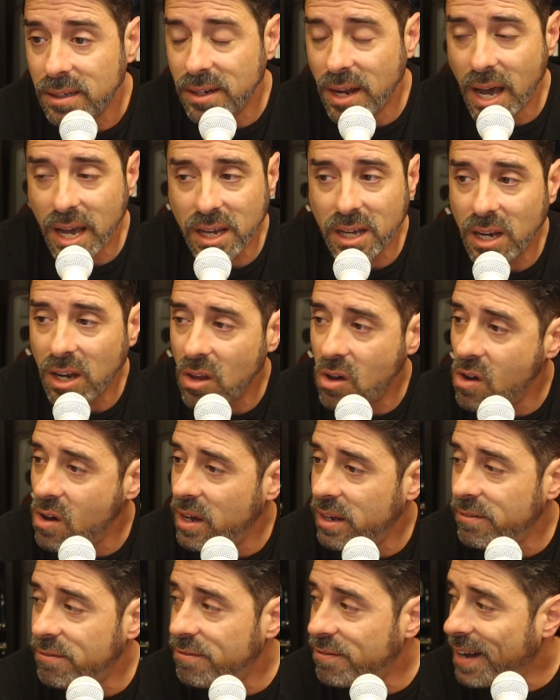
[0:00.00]
Not
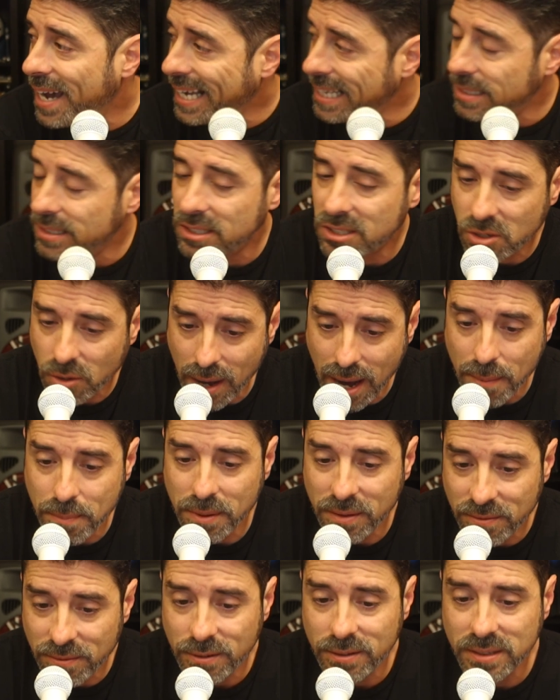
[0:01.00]
clawing, fighting,
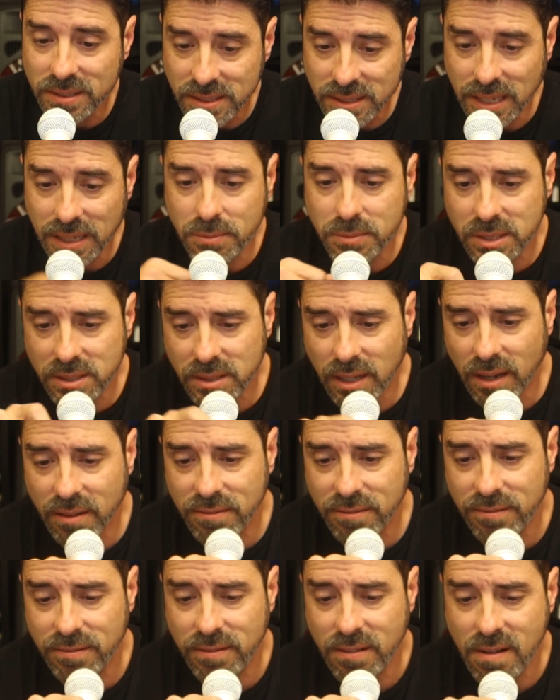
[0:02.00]
scrapping for the same
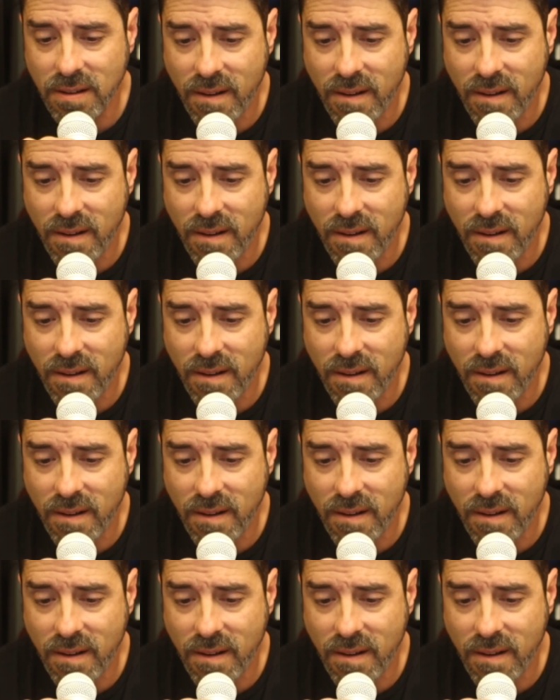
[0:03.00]
stuff.